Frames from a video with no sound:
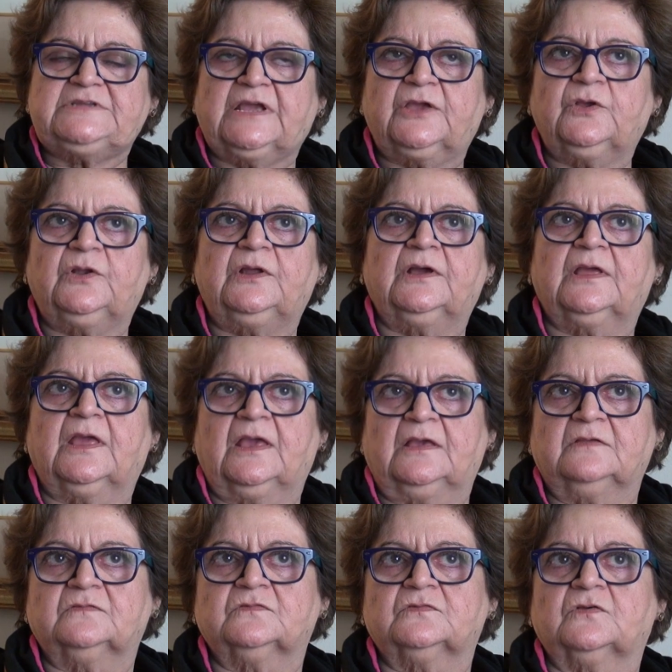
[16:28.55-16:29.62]
particular
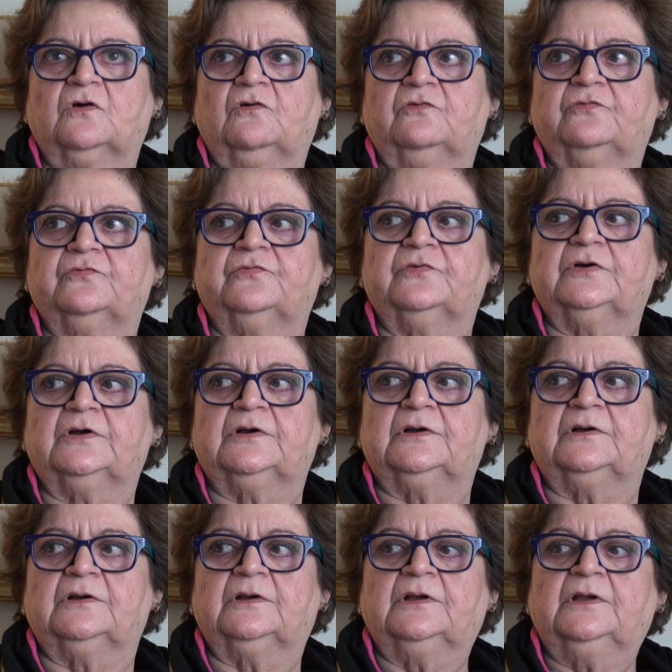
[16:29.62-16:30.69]
case of
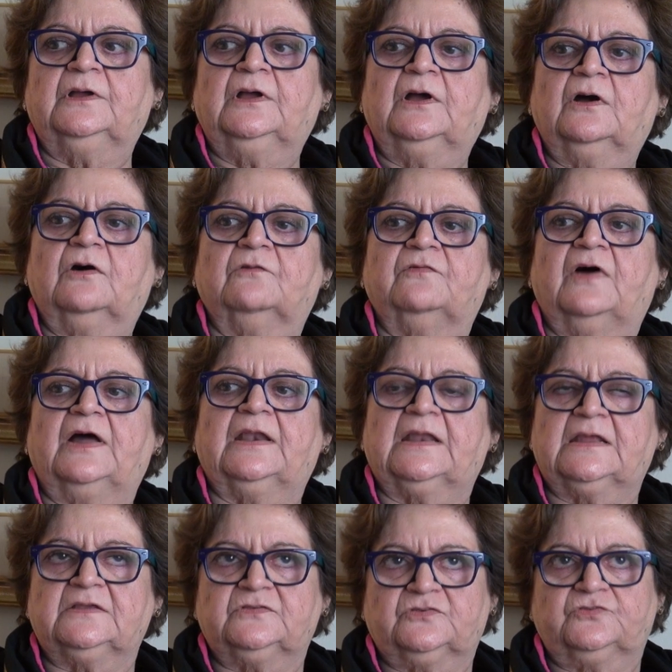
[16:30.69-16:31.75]

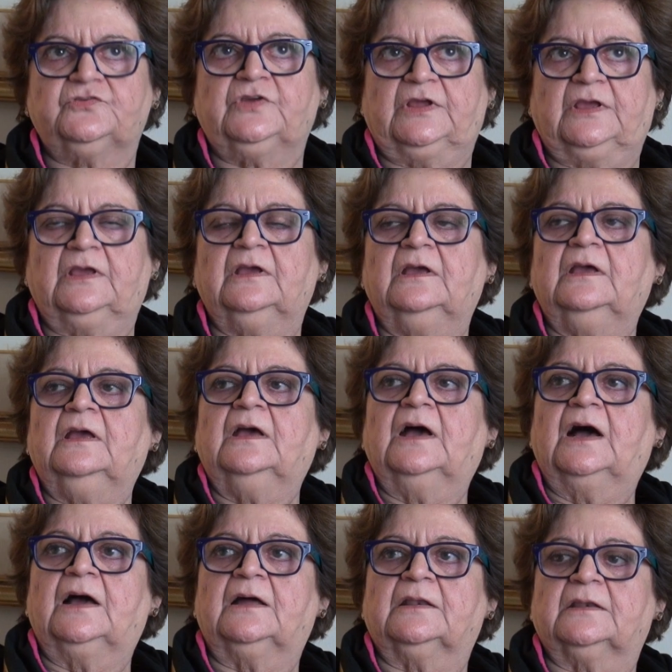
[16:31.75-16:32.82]
our history,
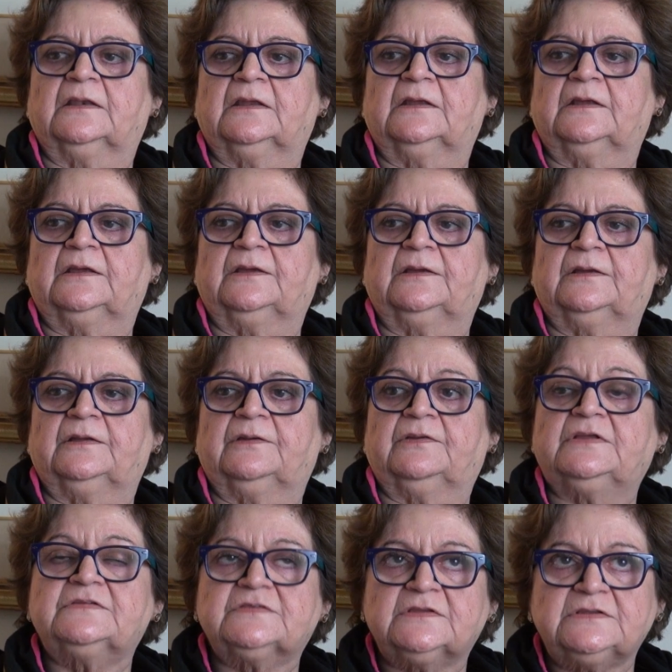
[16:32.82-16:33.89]
our
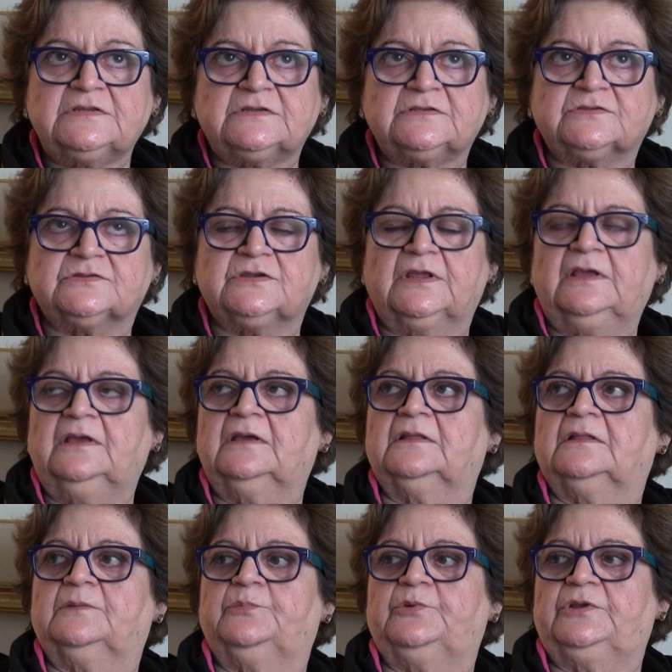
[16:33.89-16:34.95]
recent history,
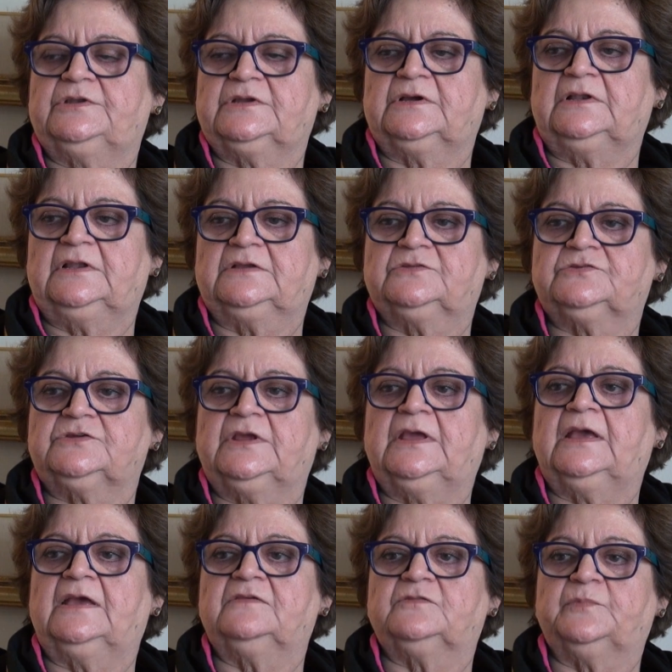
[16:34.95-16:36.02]
the political
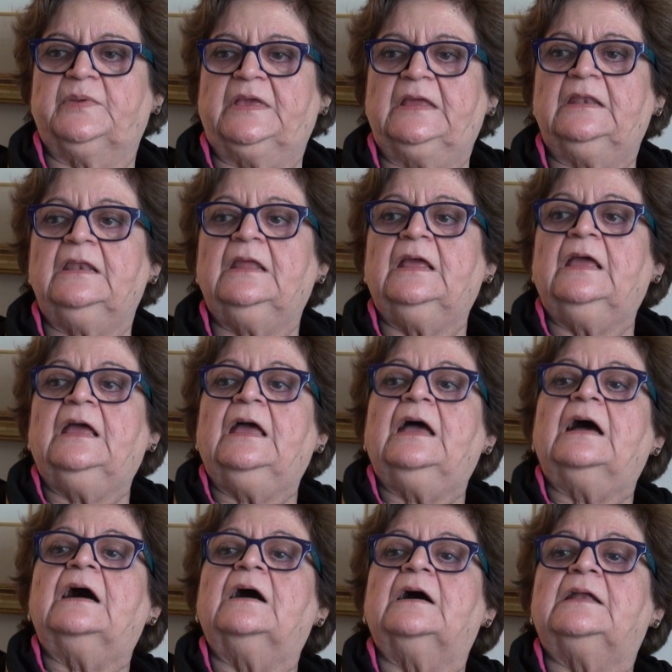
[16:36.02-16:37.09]
history, has been
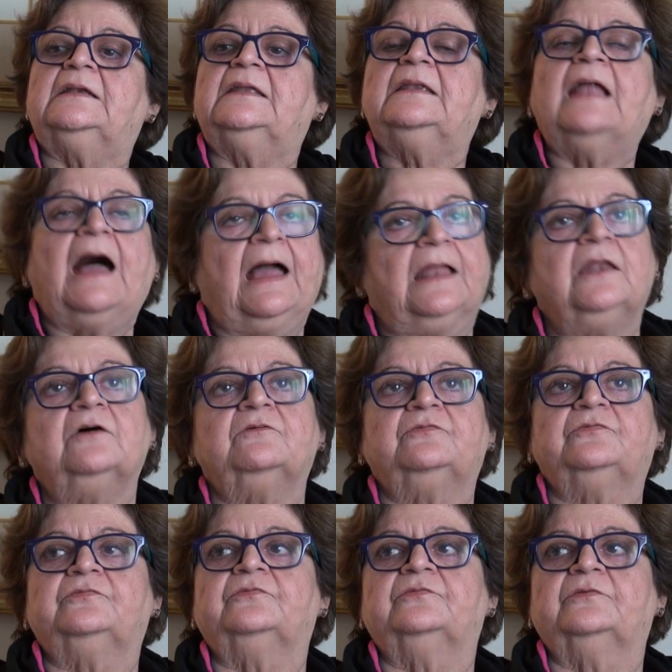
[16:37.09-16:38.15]
a denial
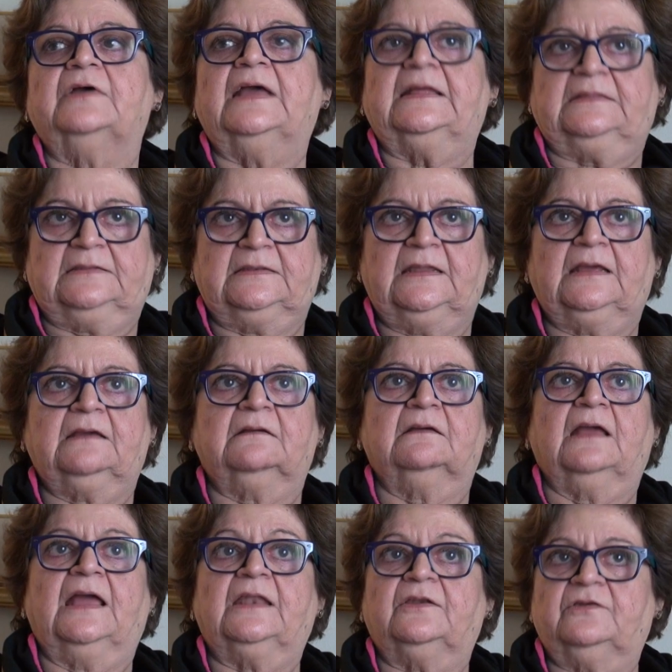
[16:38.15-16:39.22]
of
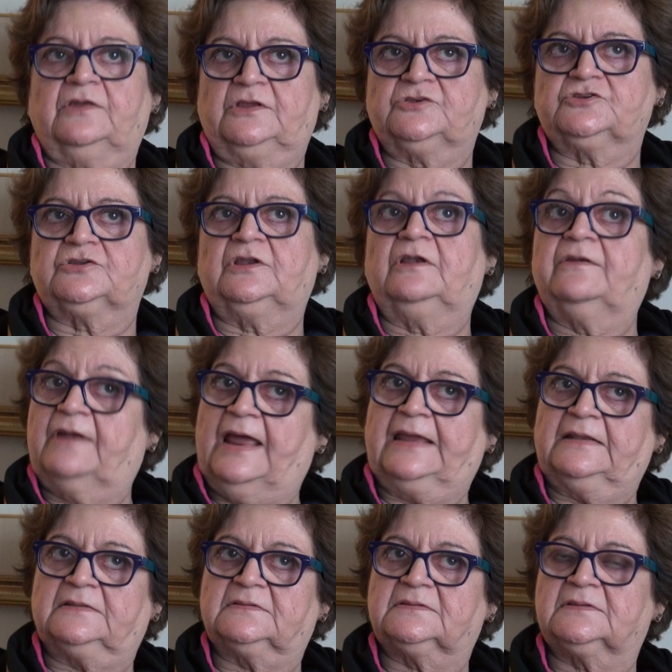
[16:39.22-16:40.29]
ethnic and regional
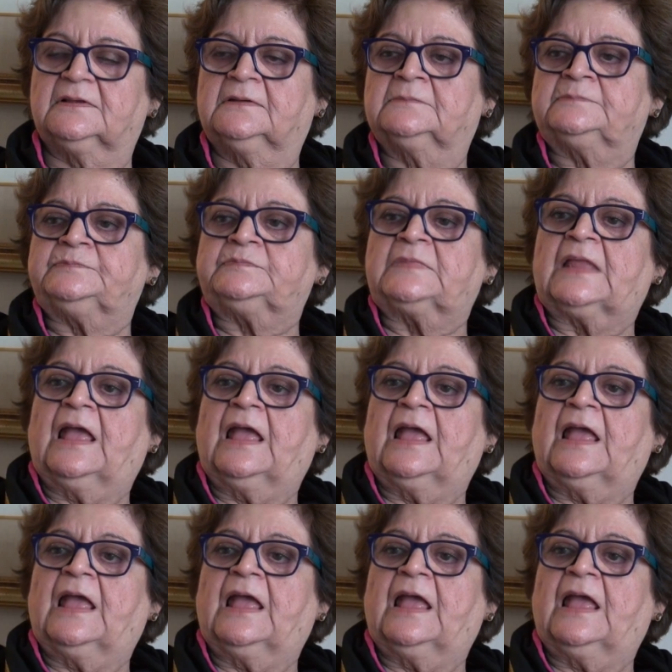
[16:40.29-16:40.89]
rights.